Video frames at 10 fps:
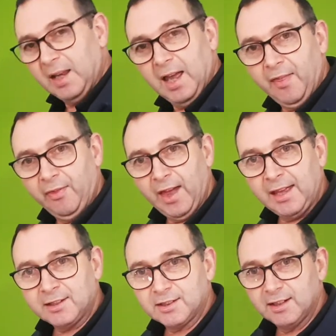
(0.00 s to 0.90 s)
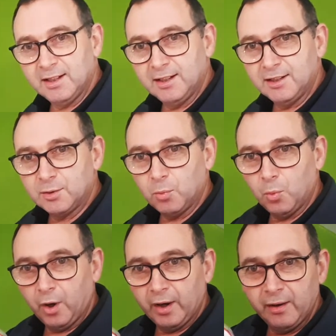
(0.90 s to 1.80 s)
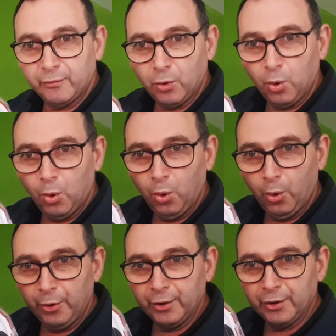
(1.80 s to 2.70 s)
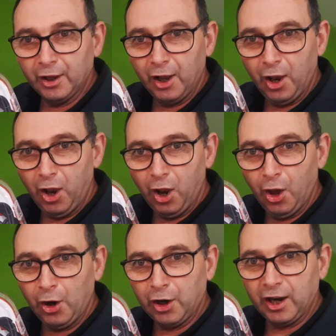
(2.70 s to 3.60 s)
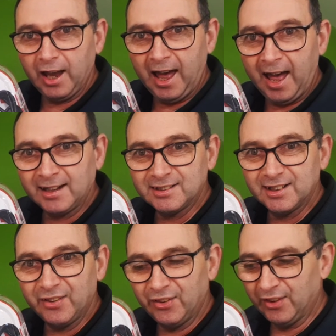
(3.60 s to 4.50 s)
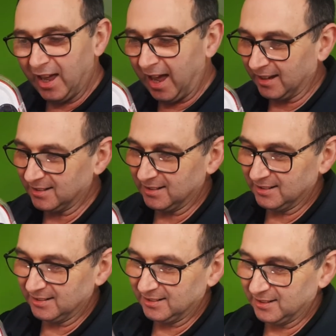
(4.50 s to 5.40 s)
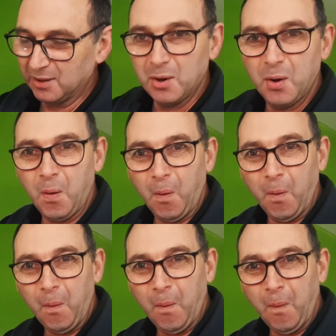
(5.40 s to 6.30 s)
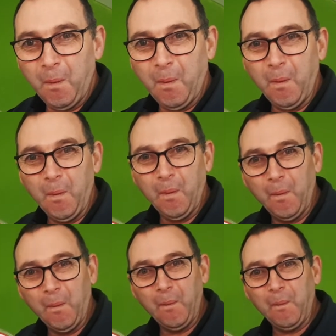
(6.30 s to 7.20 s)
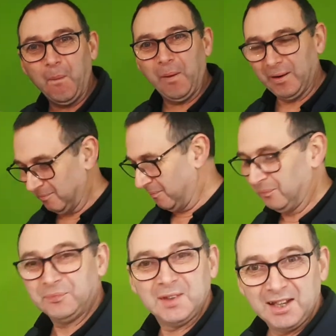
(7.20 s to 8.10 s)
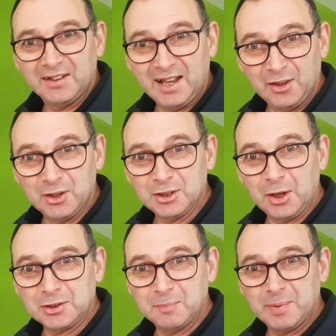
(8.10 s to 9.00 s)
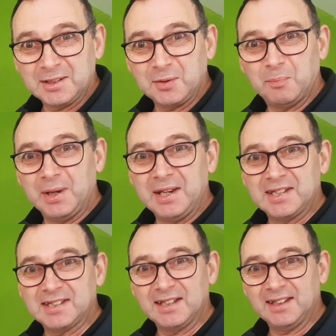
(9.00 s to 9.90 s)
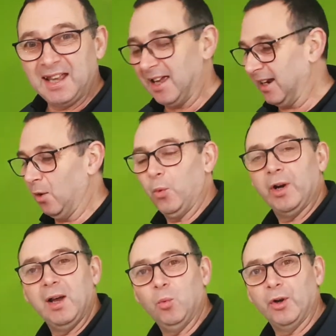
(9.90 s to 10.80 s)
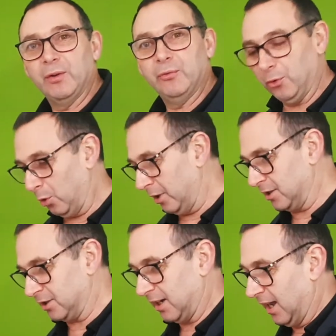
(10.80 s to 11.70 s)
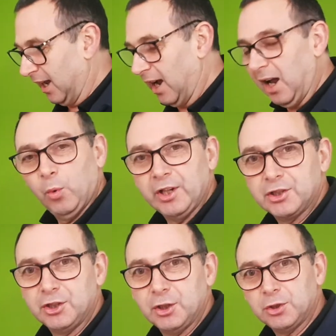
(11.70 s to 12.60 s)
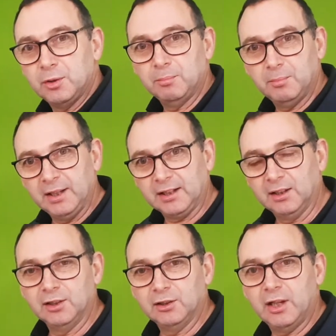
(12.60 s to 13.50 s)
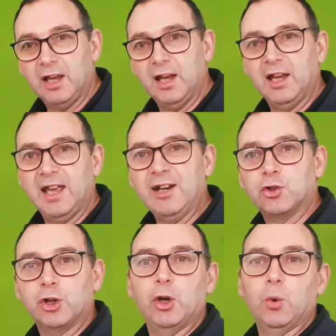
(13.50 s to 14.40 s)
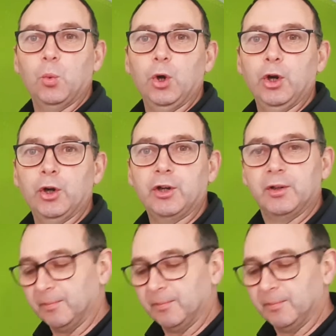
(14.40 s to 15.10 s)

And that is what I've ordered. Look at that. Now there's lots of bits and pieces in there. Now what I want it for is I want it to do some little intricate work,